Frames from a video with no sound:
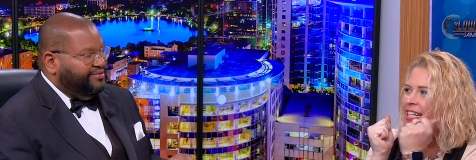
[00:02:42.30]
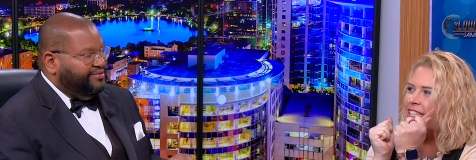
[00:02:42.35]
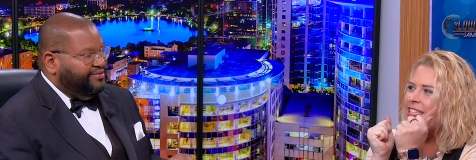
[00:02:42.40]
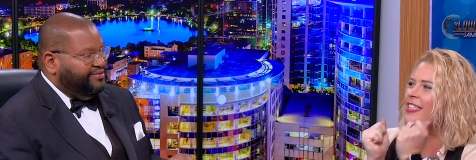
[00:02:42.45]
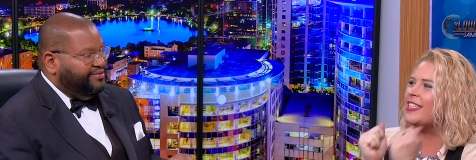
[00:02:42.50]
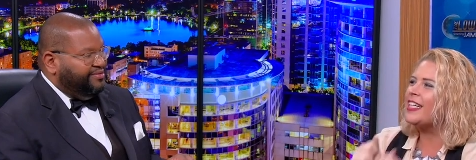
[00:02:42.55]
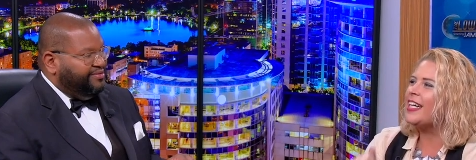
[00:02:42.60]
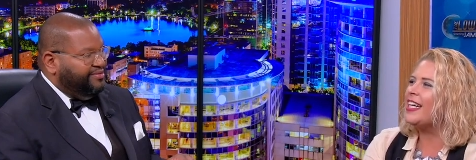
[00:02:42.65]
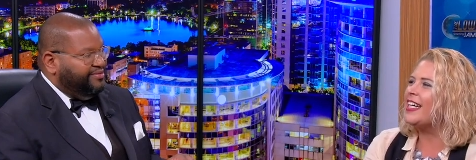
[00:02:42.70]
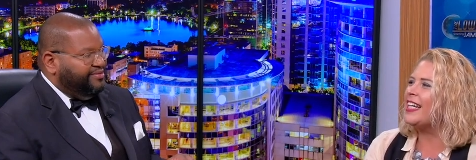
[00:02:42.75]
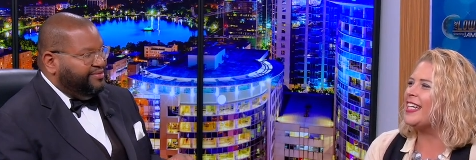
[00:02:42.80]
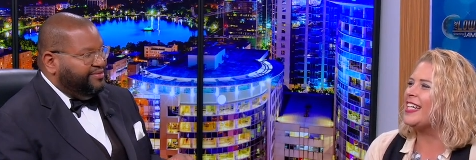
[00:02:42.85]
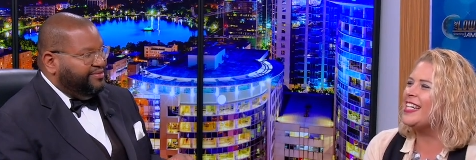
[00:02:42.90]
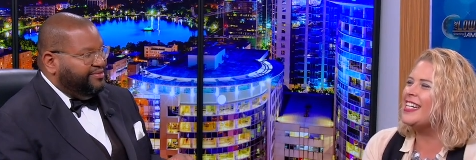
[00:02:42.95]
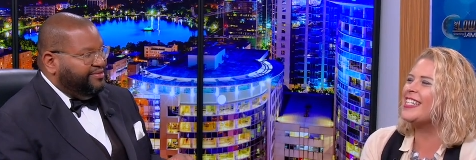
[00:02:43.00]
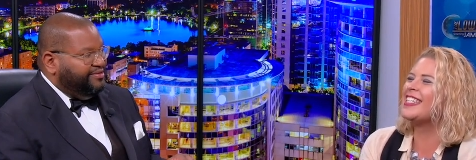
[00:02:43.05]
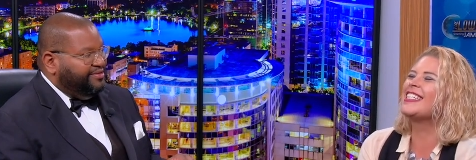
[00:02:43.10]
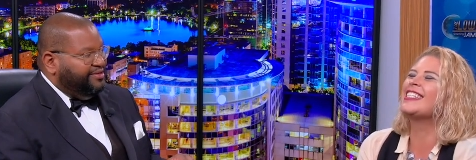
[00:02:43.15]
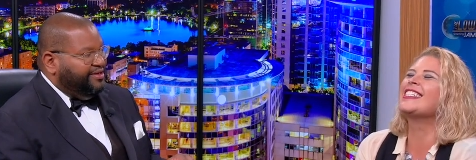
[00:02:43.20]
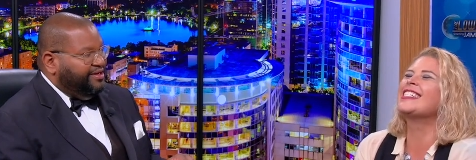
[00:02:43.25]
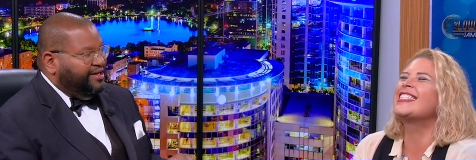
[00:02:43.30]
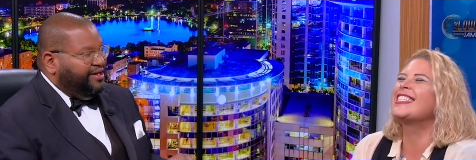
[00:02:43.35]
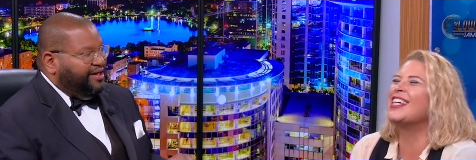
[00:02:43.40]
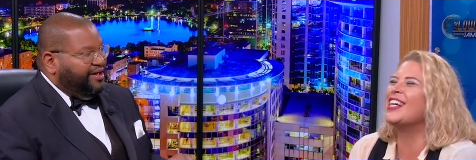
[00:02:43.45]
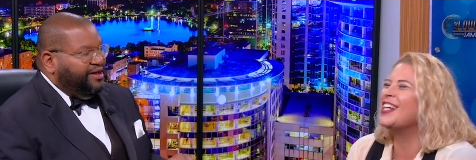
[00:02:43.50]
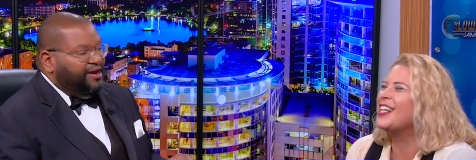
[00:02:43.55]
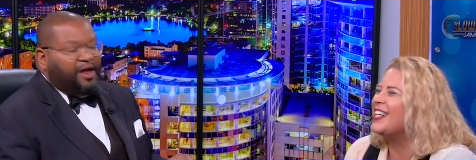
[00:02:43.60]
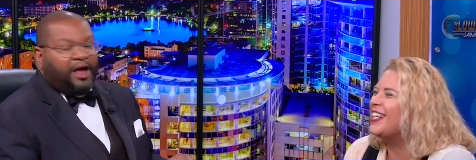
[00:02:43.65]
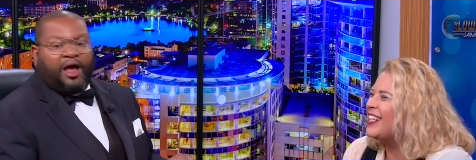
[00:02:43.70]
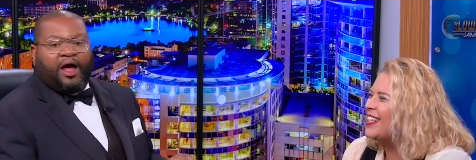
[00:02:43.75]
Speaker 1: that on her head.
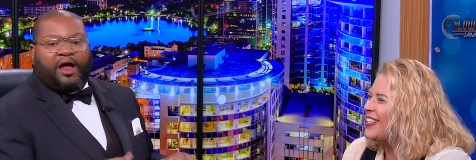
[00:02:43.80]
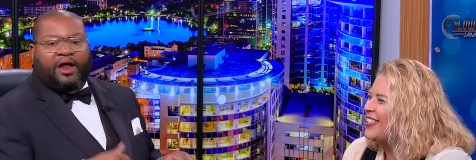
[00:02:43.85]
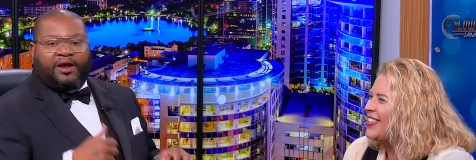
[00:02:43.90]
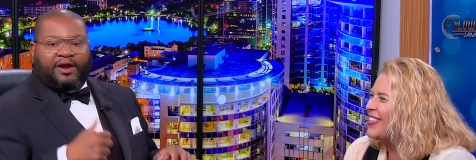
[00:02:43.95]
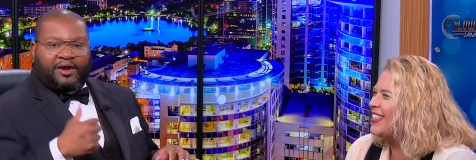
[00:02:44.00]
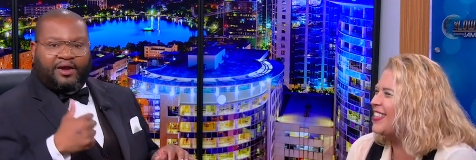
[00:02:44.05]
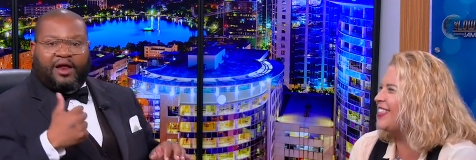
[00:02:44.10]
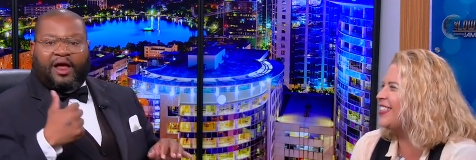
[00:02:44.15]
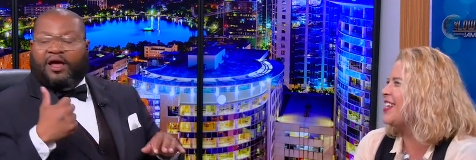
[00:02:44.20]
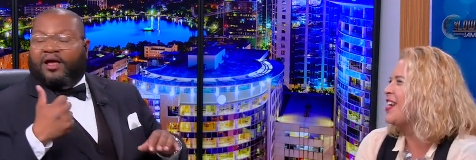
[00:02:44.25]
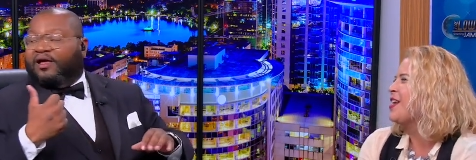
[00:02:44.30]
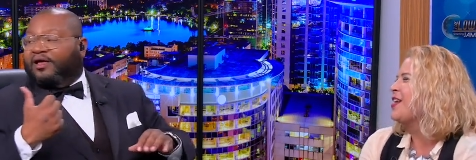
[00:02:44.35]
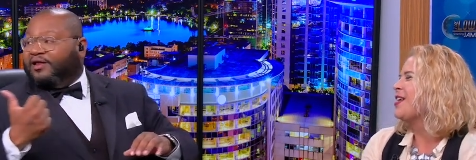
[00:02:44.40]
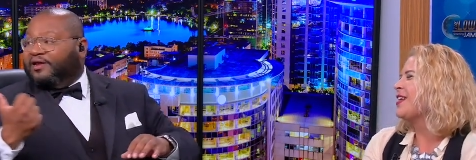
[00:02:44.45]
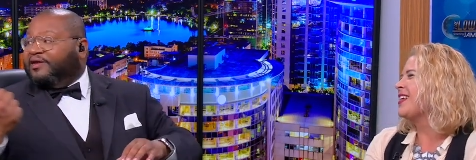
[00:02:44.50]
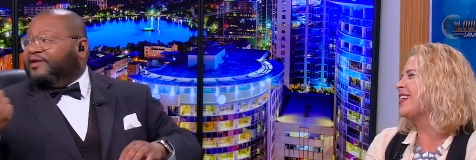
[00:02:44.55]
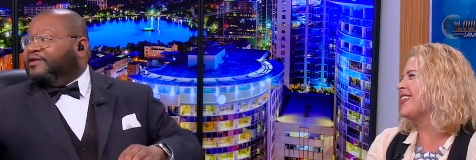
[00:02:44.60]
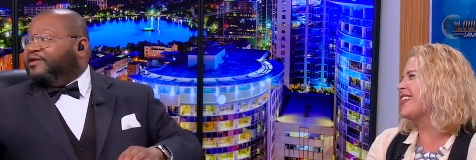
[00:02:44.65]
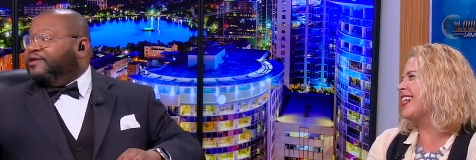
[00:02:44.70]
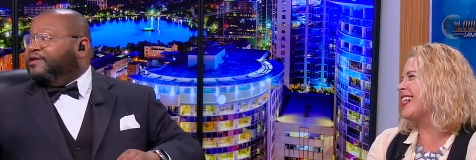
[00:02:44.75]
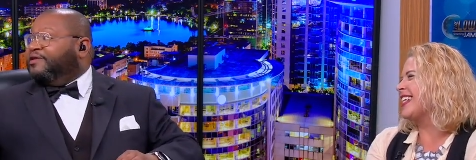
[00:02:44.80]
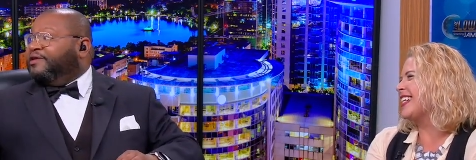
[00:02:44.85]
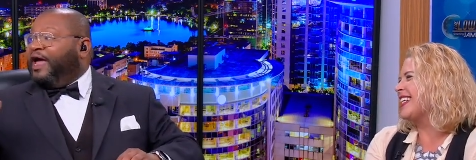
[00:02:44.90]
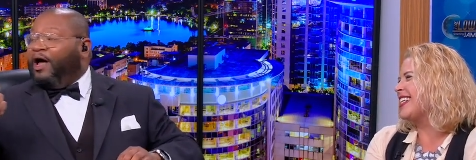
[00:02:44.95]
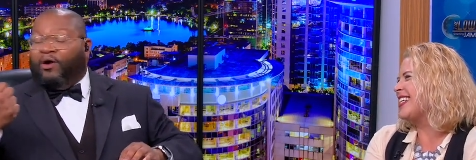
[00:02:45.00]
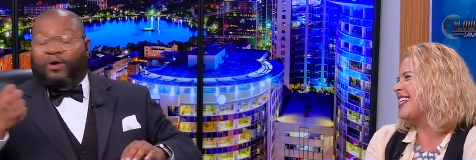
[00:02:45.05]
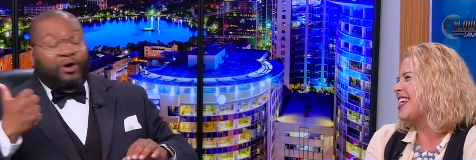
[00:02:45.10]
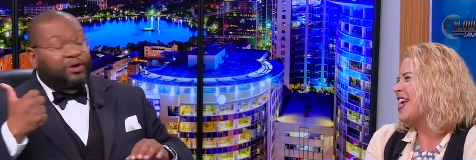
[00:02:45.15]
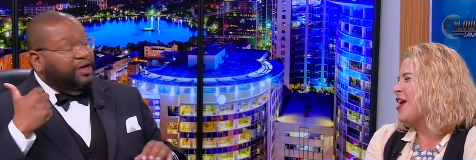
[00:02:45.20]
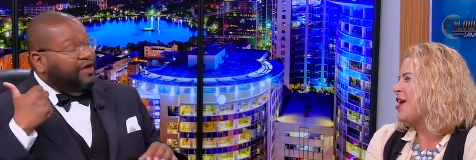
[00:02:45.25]
So,
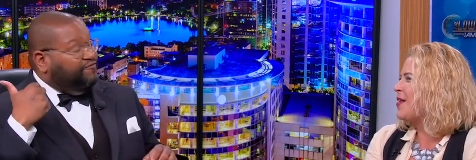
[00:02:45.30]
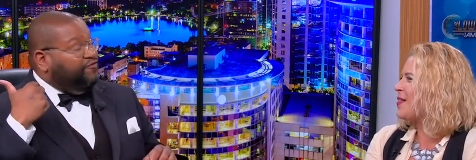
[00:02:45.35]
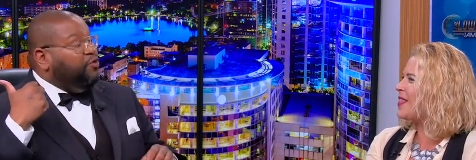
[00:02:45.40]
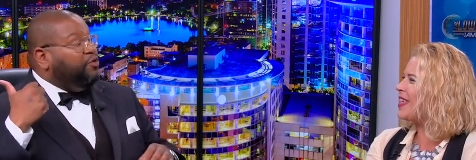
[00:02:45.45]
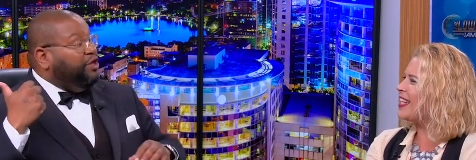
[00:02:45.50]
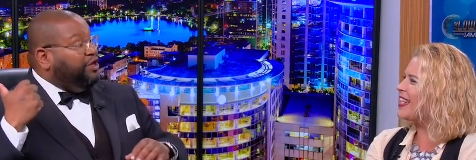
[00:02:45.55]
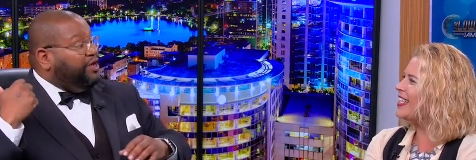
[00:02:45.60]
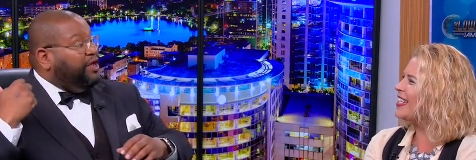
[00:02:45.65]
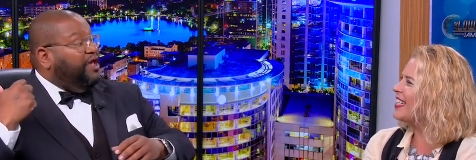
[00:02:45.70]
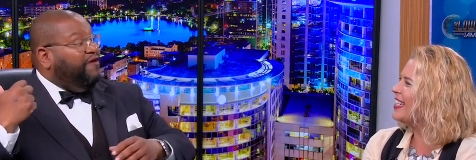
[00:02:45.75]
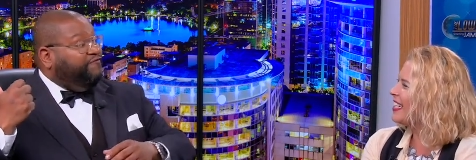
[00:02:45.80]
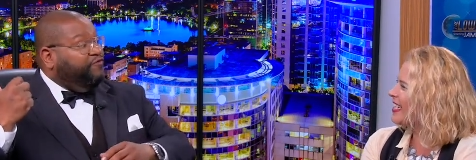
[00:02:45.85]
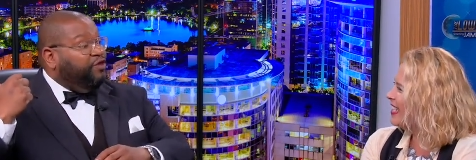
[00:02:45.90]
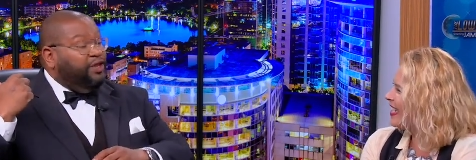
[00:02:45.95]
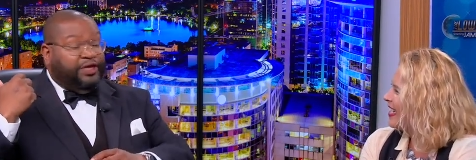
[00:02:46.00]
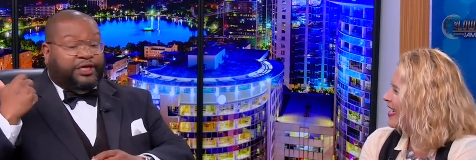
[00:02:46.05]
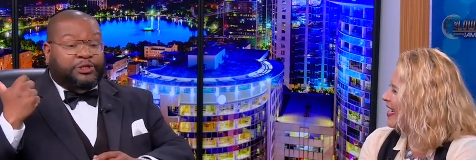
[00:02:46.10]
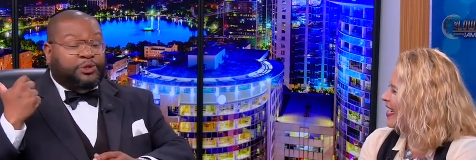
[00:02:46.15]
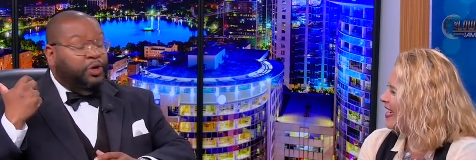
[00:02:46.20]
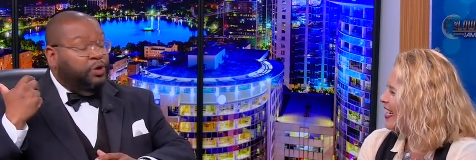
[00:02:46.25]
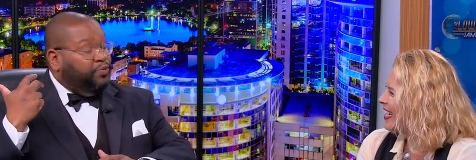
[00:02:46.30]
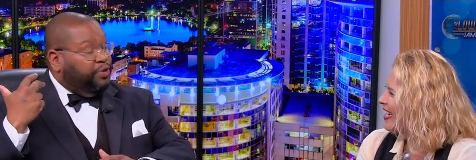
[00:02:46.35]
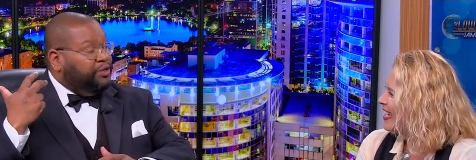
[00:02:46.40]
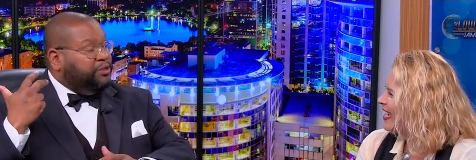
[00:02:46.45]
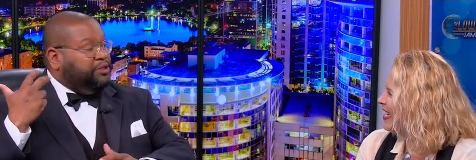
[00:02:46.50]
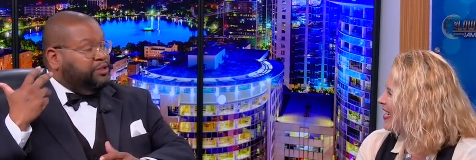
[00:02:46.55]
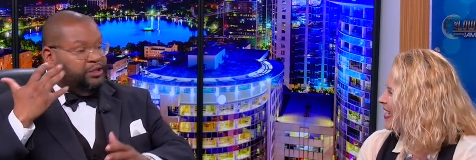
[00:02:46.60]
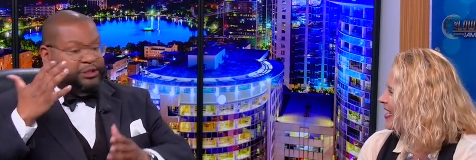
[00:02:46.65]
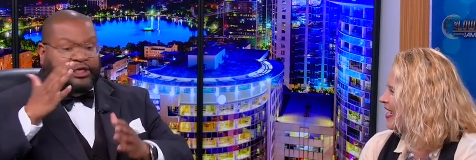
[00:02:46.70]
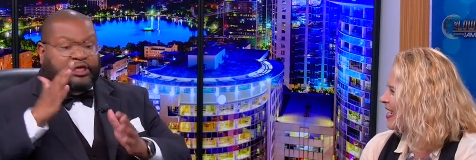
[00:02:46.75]
now, if you look, if you look at Joy, what
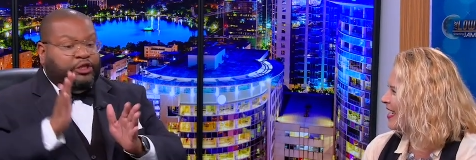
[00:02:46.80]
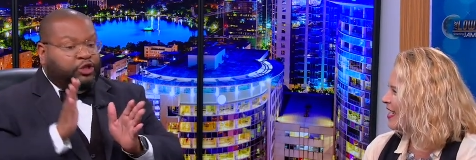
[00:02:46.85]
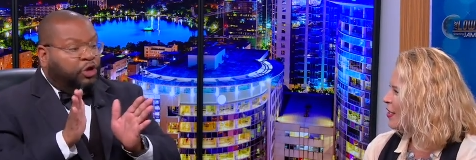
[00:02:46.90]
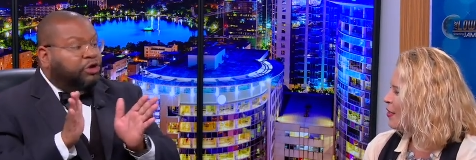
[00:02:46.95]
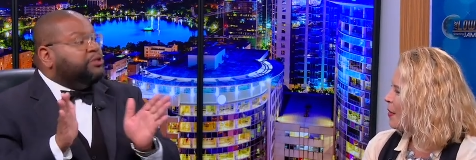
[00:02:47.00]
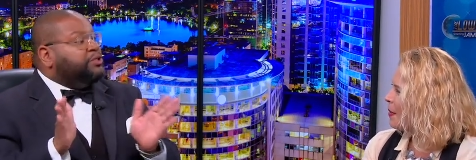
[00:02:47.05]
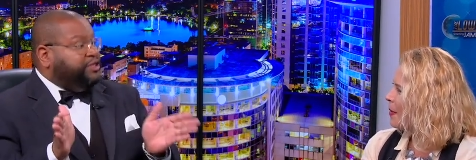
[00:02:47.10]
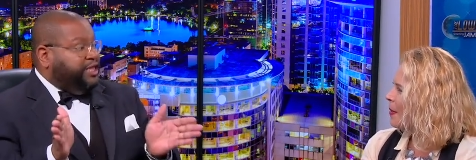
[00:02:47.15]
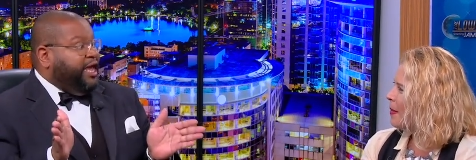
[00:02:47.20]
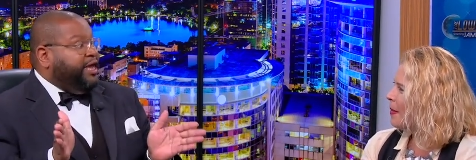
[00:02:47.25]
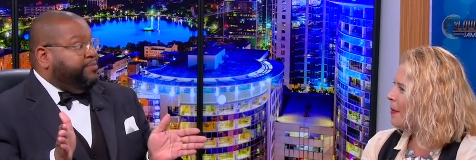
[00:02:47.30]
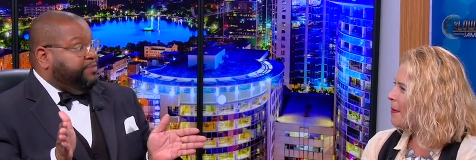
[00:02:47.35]
she, she looks